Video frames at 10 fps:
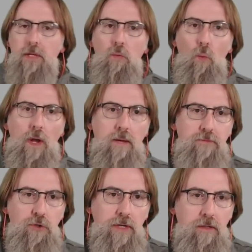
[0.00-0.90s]
when I'm
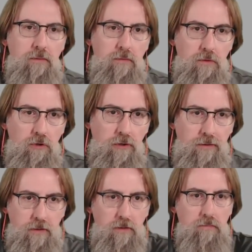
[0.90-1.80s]
doing
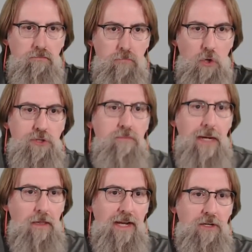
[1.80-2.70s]
most of my
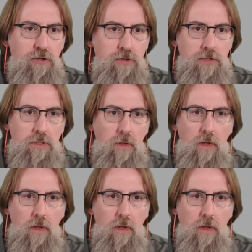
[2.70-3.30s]
lectures,